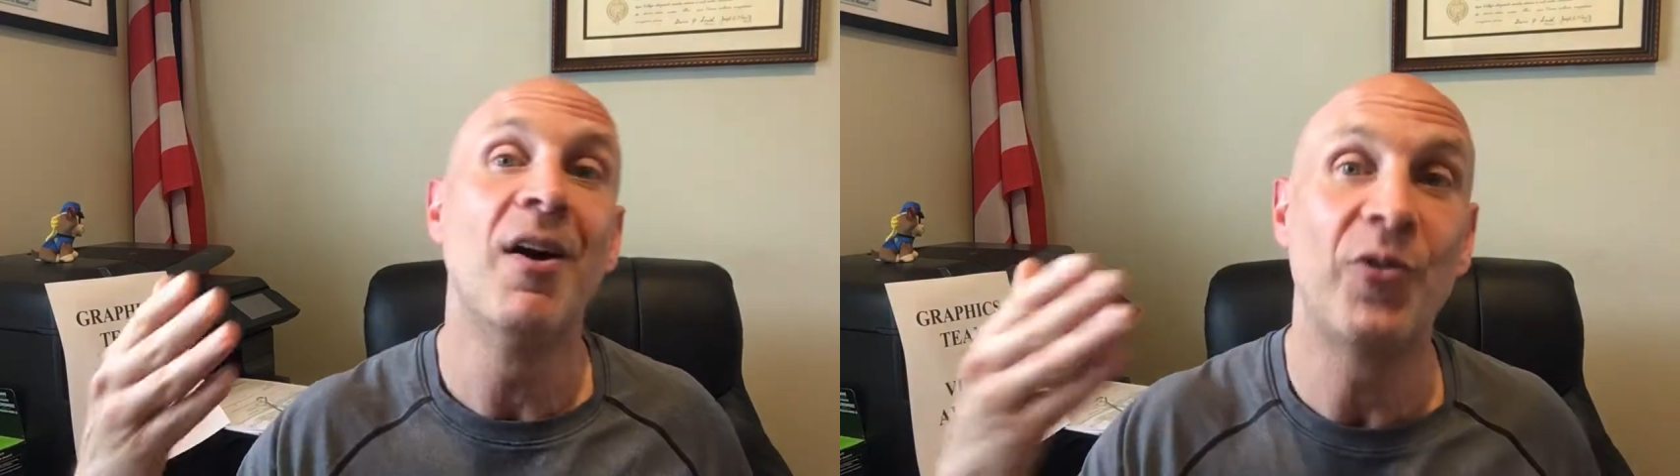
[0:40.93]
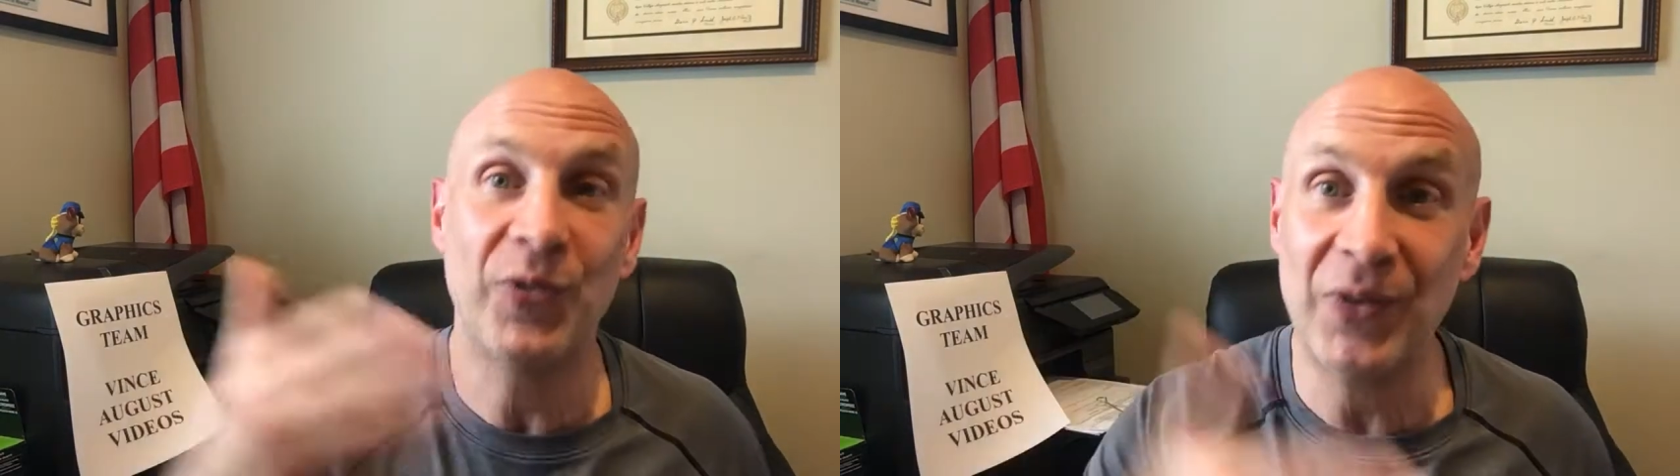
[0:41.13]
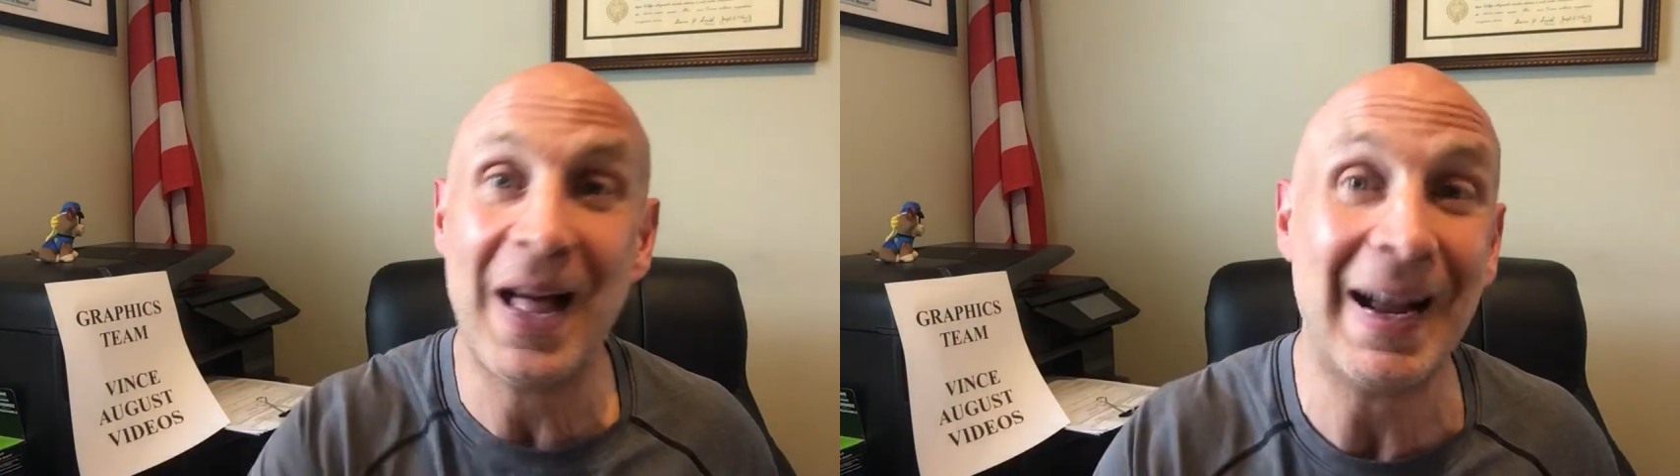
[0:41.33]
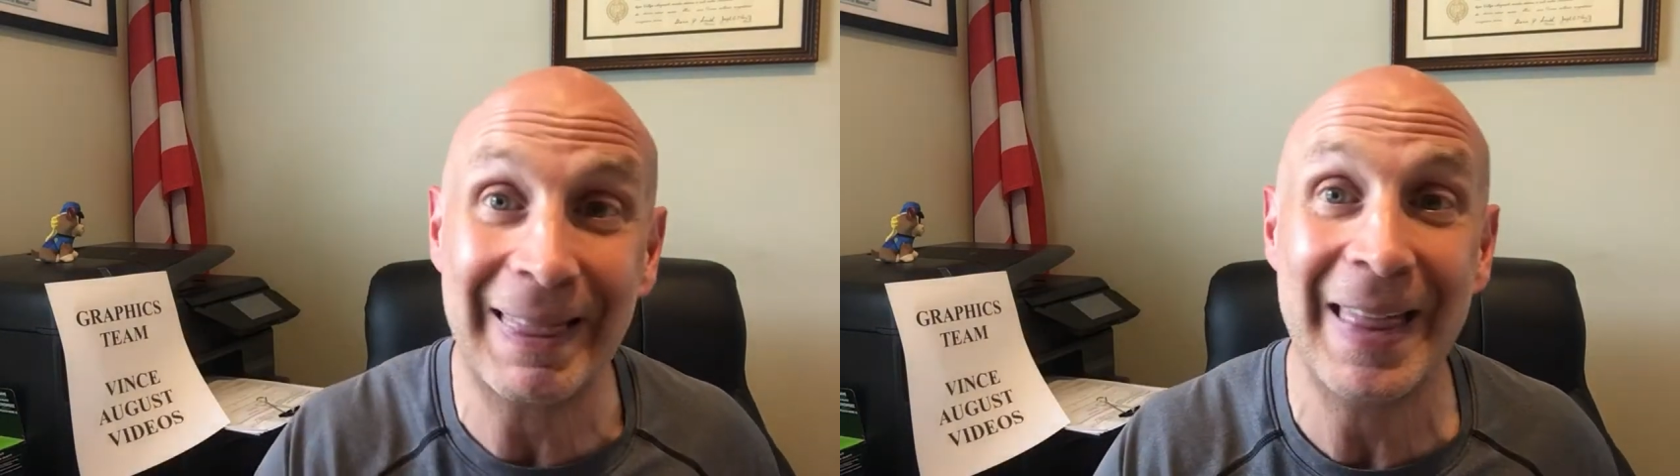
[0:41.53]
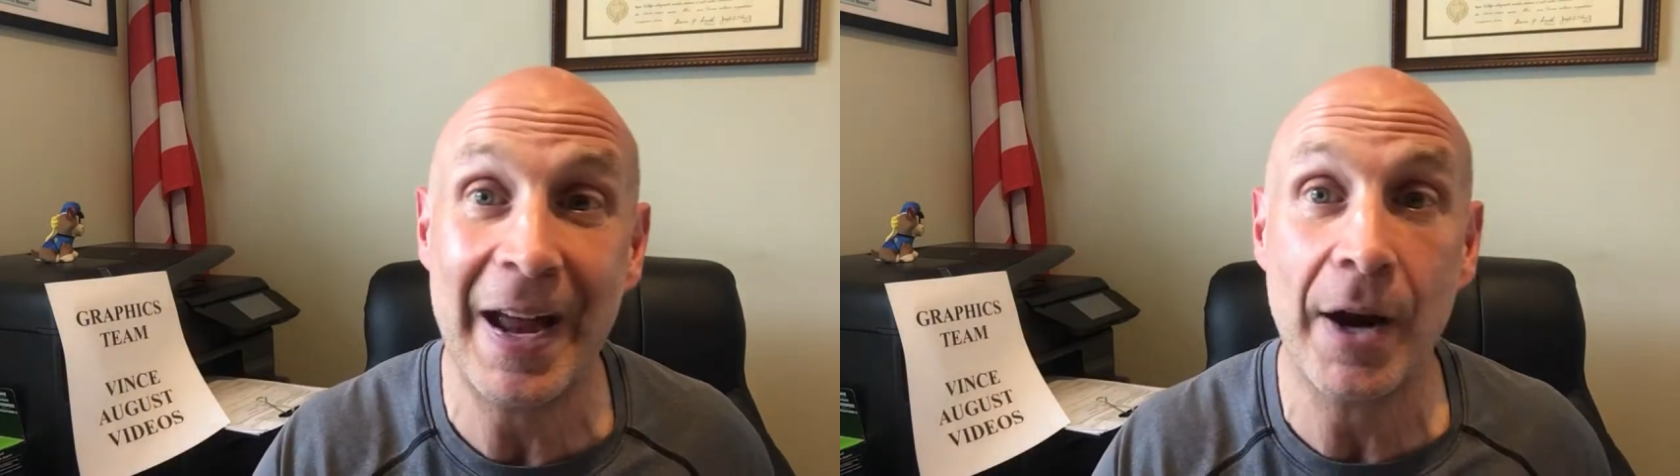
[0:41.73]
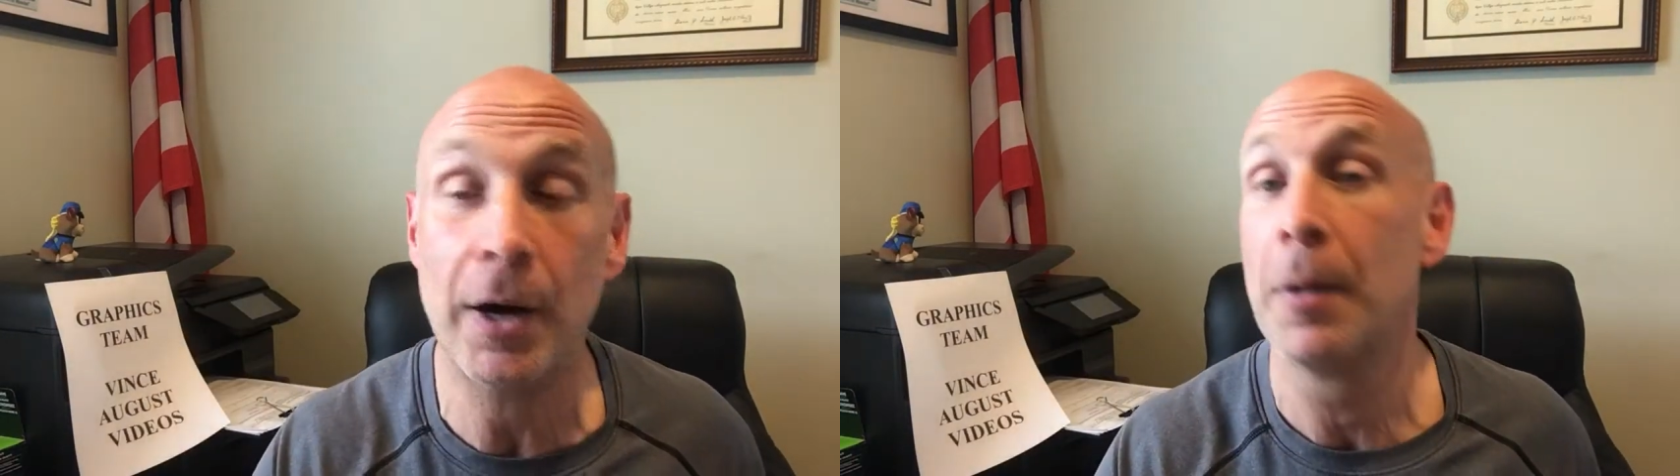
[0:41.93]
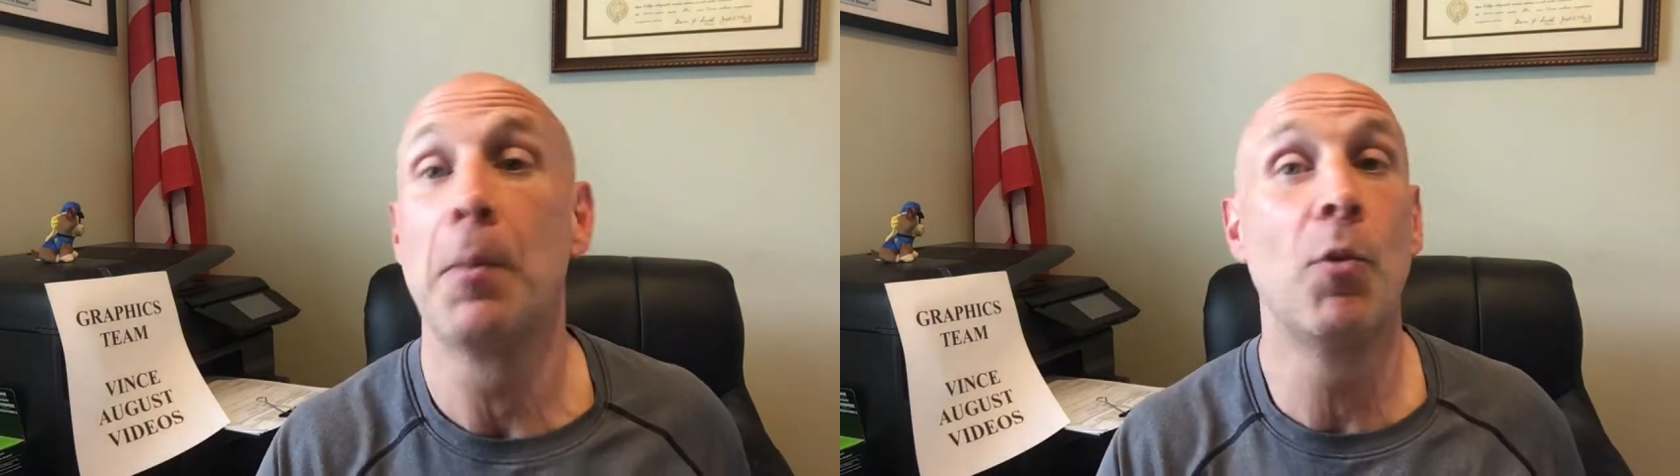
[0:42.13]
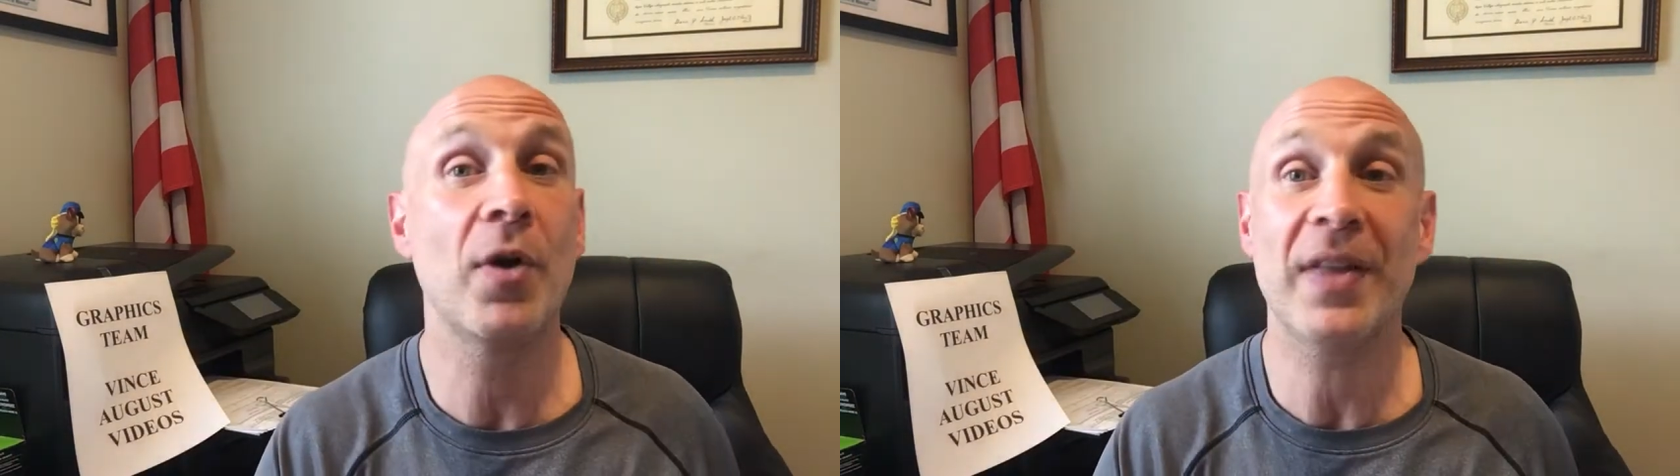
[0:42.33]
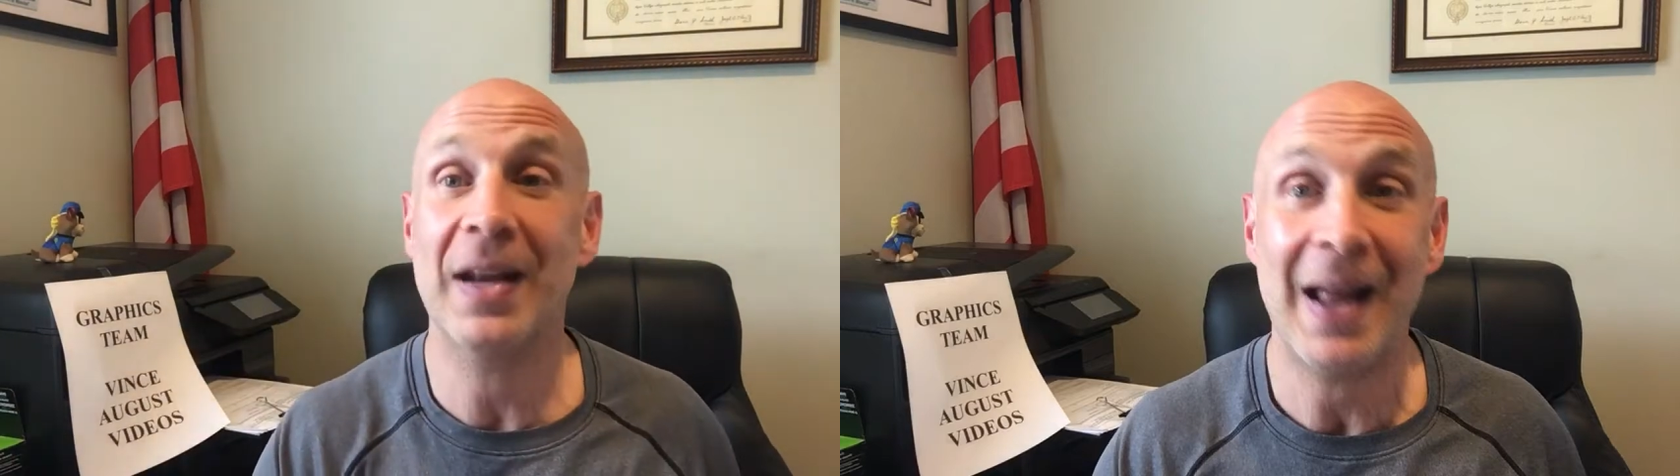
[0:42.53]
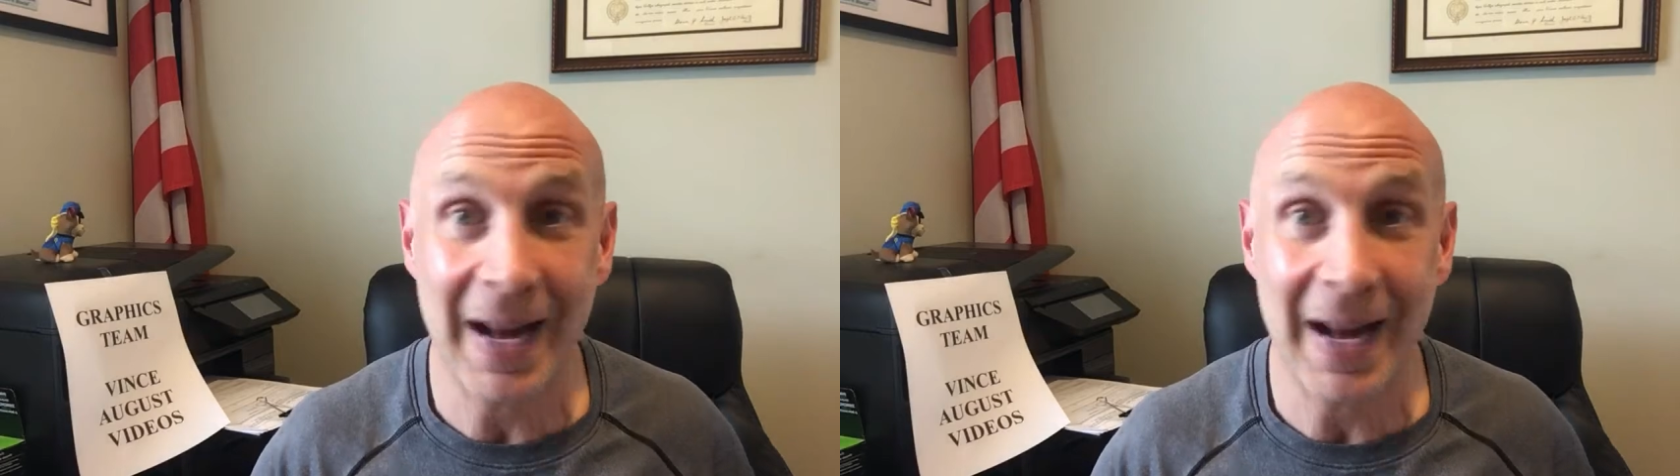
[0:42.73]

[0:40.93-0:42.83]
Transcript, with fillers: flock there more than